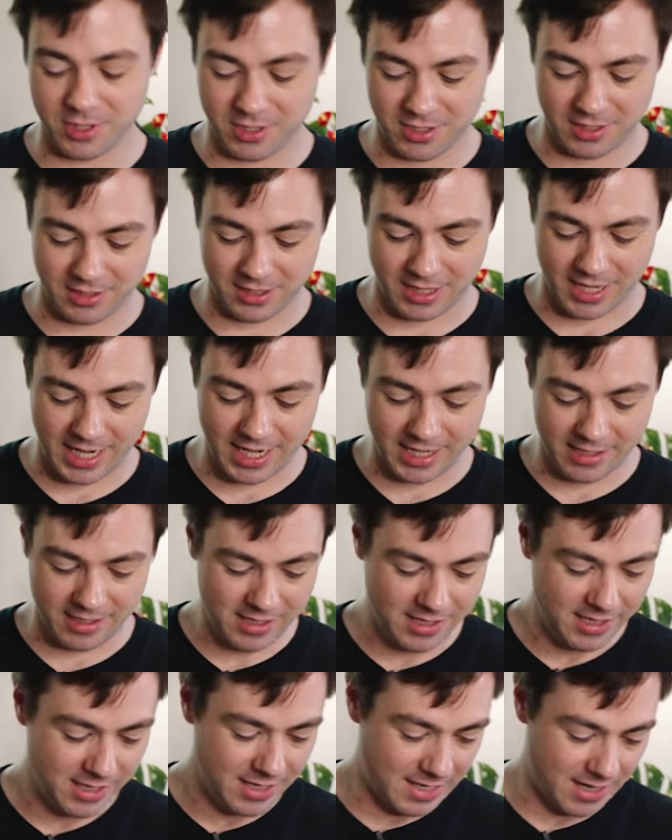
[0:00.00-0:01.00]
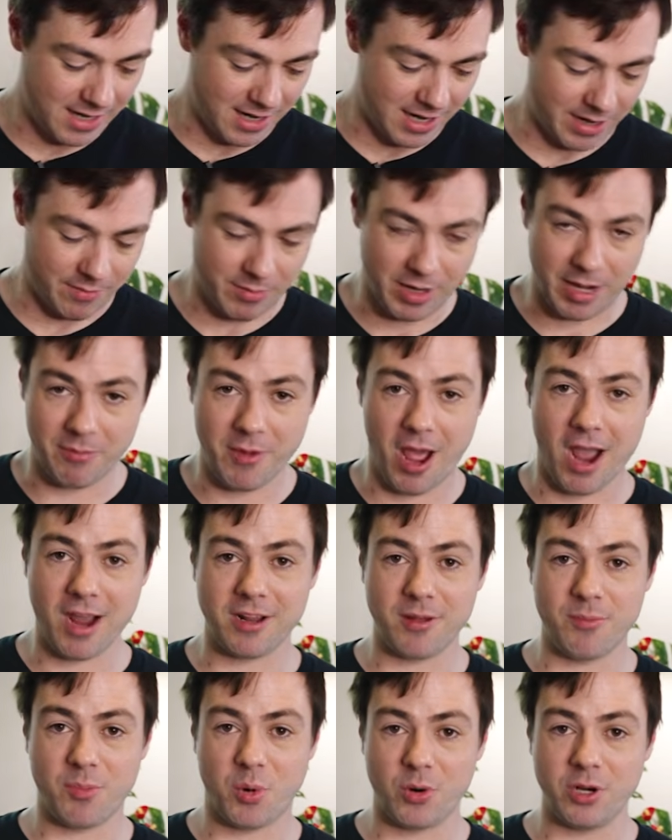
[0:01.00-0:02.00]
and good light. I'm not
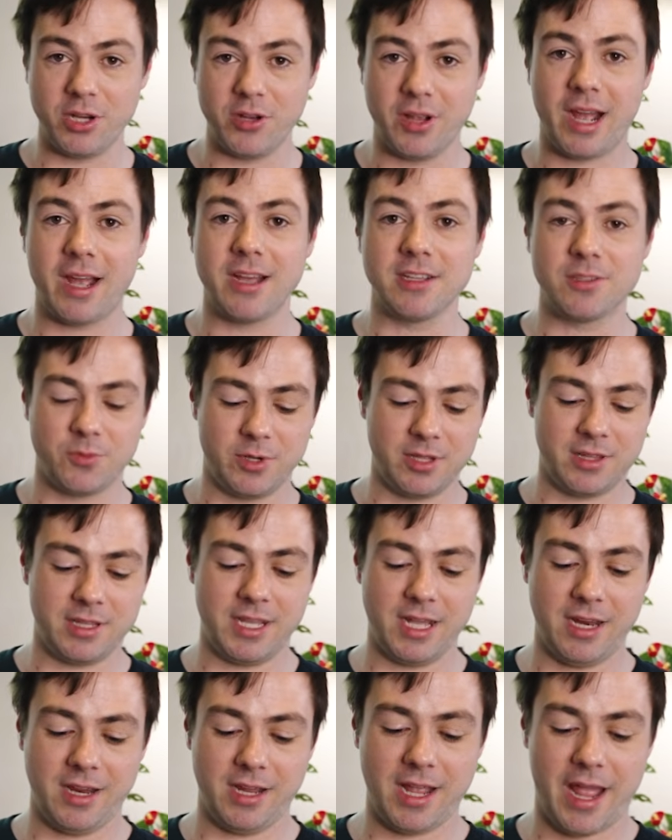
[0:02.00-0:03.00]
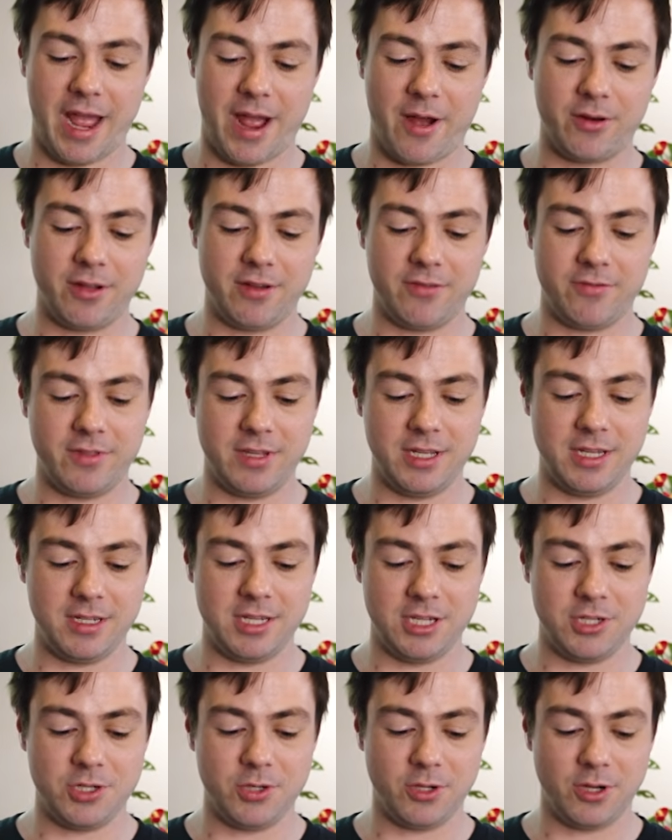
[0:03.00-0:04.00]
gonna bore you guys with getting out of the
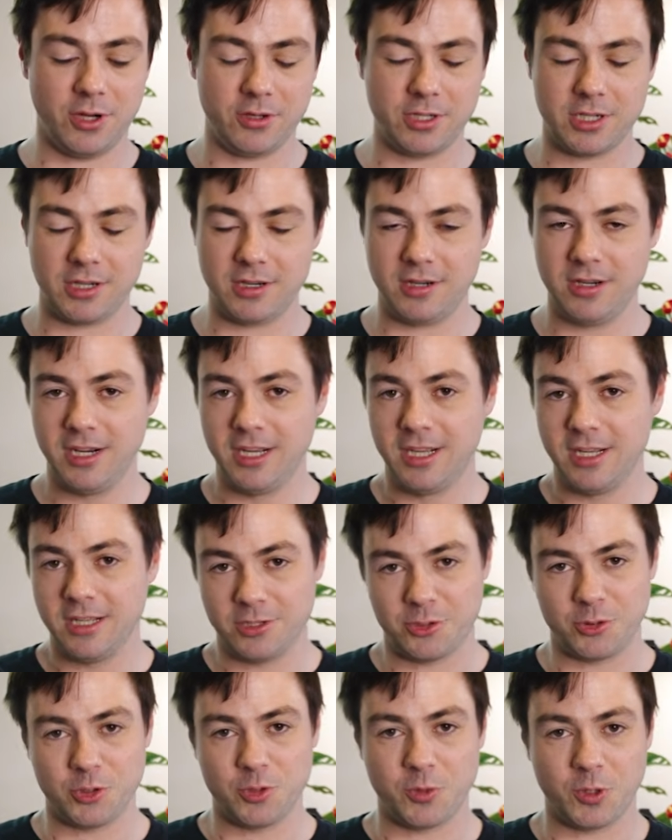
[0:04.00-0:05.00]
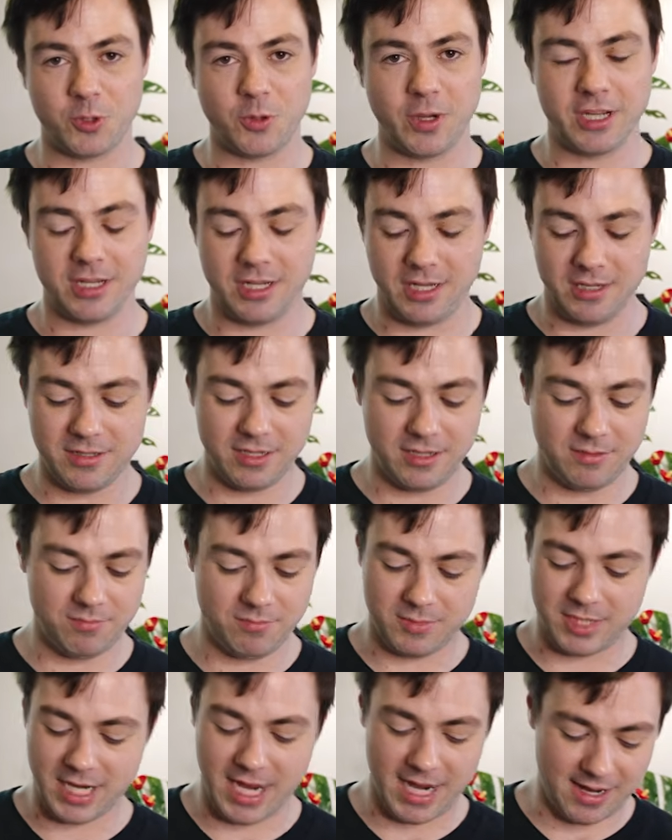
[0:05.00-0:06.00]
tissue culture. Super quick and easy.
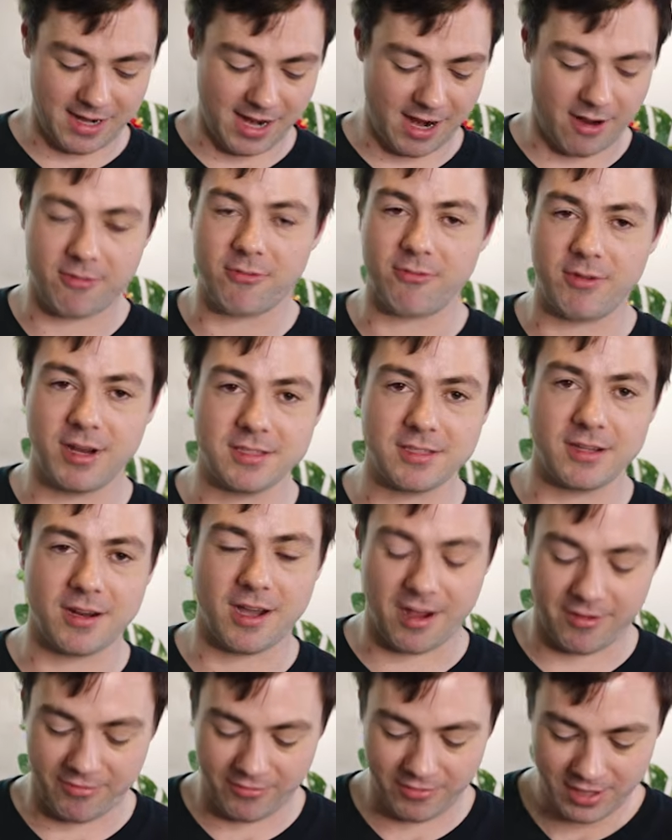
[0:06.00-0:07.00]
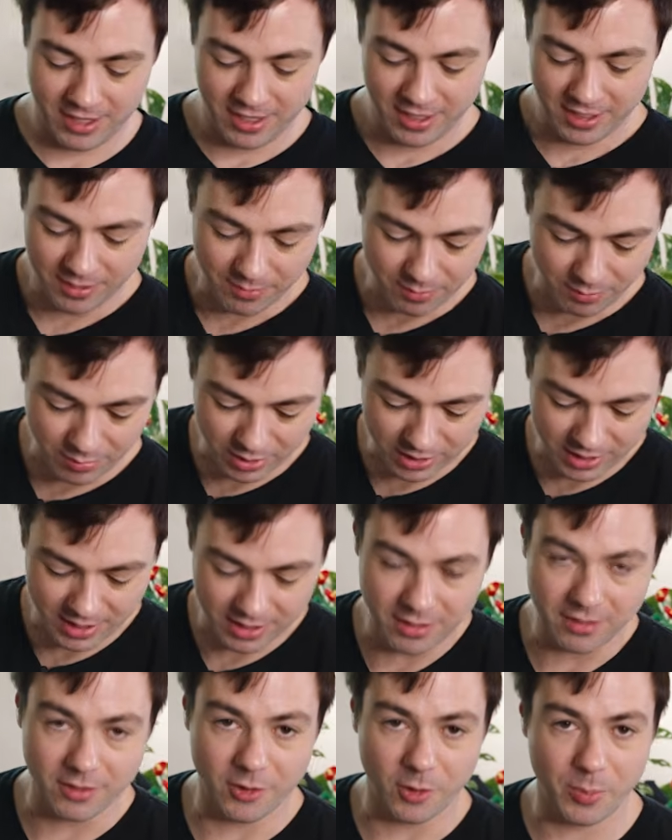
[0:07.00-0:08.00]
Take it out, rinse it off, put it
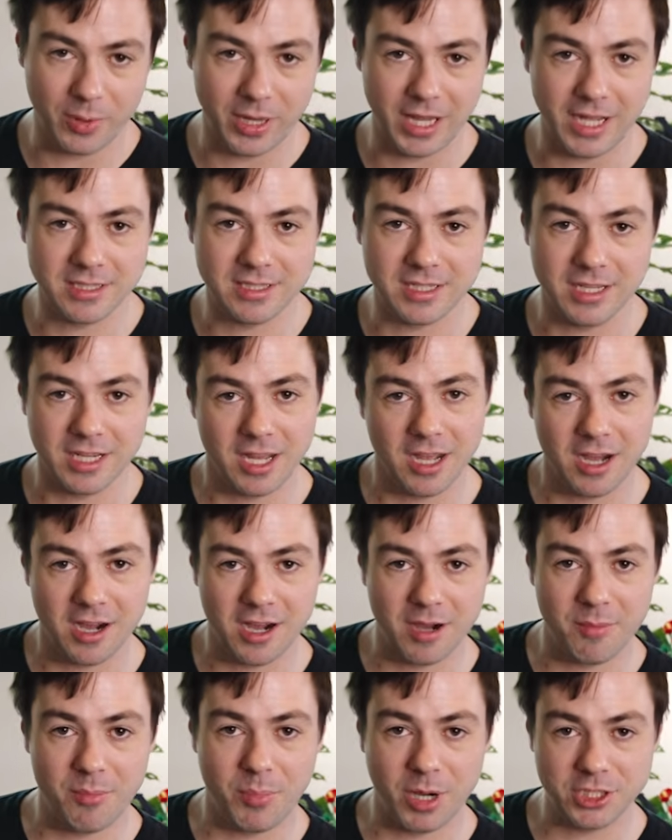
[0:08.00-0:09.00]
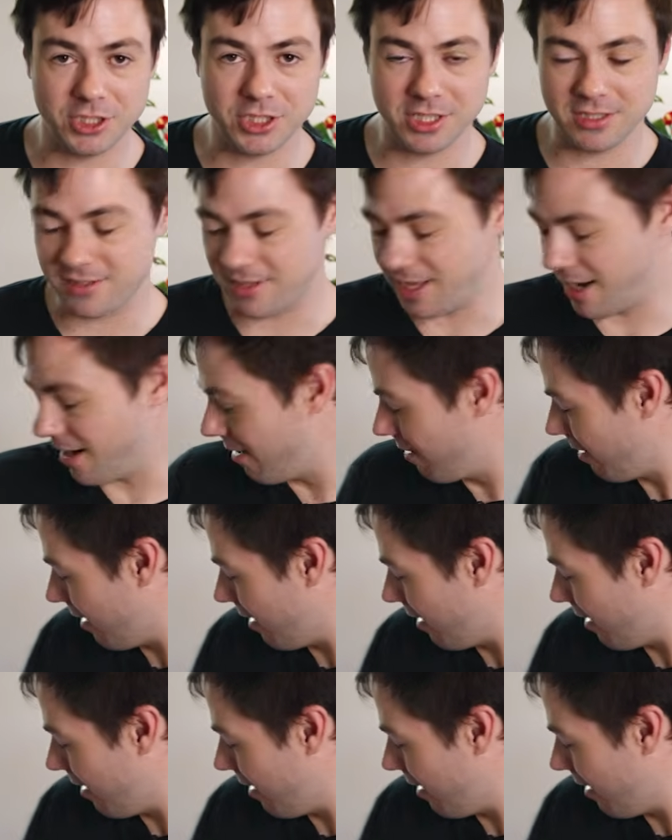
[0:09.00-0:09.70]
into little planting bunches there,